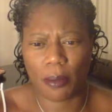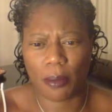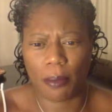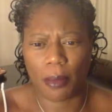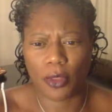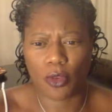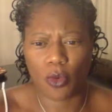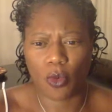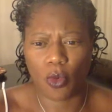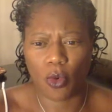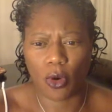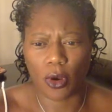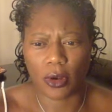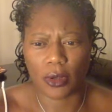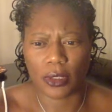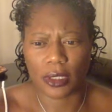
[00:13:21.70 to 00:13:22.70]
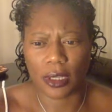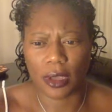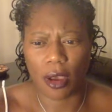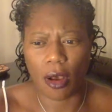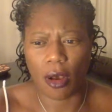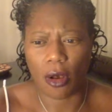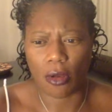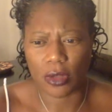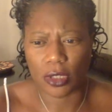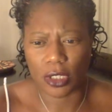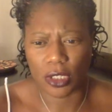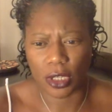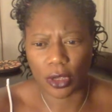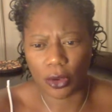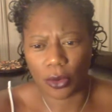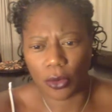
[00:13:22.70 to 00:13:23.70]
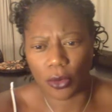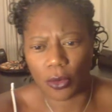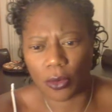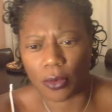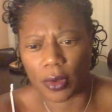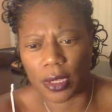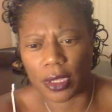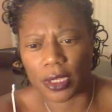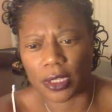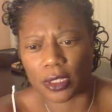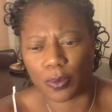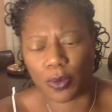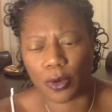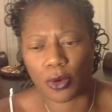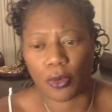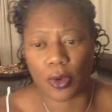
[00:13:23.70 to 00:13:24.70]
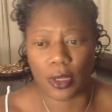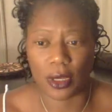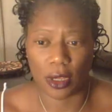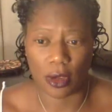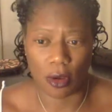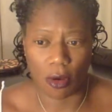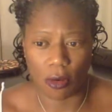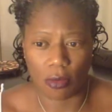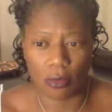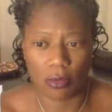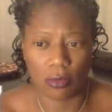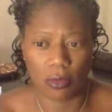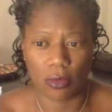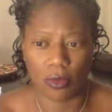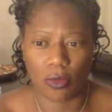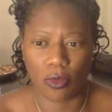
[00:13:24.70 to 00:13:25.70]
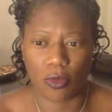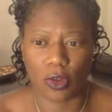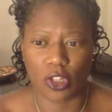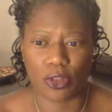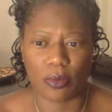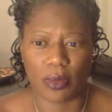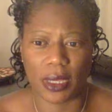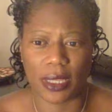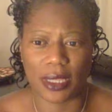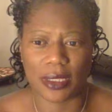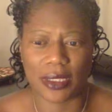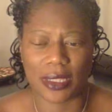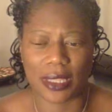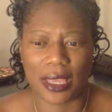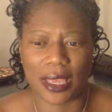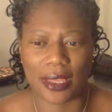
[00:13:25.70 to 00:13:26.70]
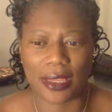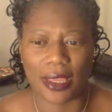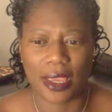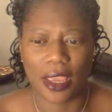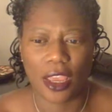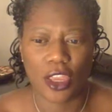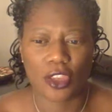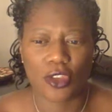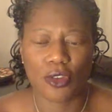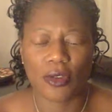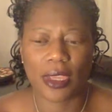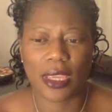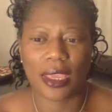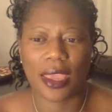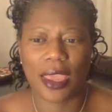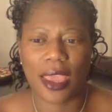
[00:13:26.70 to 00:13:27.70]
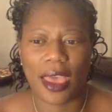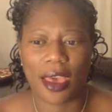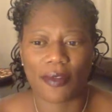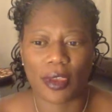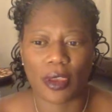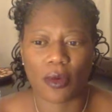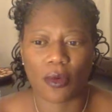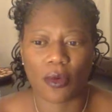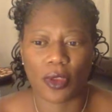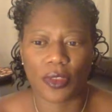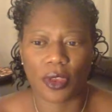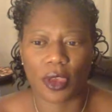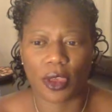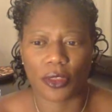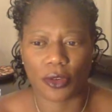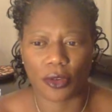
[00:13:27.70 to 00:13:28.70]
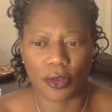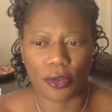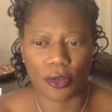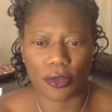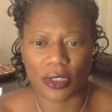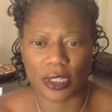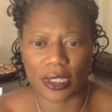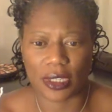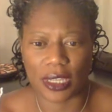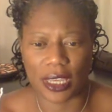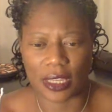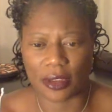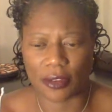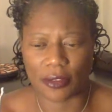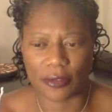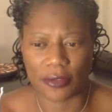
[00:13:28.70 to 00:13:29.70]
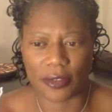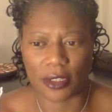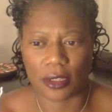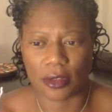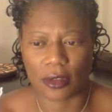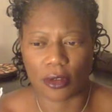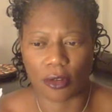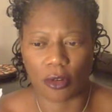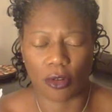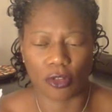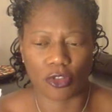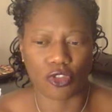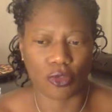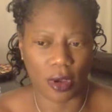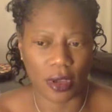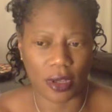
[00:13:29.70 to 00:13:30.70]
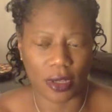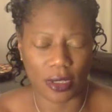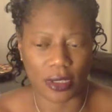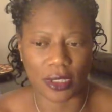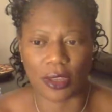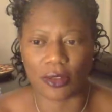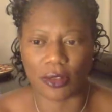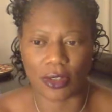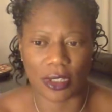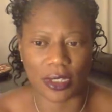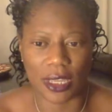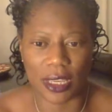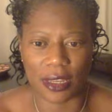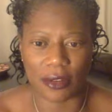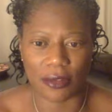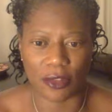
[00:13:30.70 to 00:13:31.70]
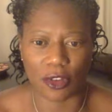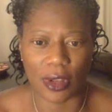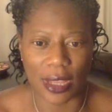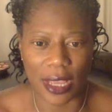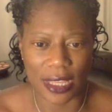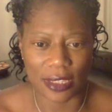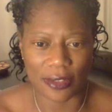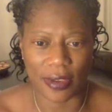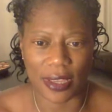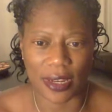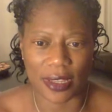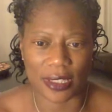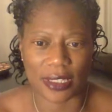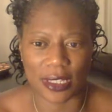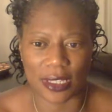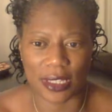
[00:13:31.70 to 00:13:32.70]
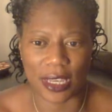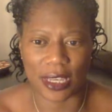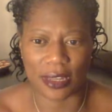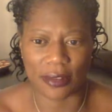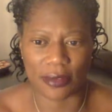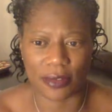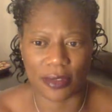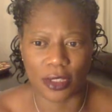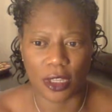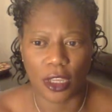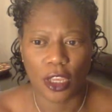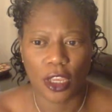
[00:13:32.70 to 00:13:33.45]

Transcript: Motherwort also is a perennial, which means that you can't have it with other sedatives or drugs that are sedatives or classified as sedatives.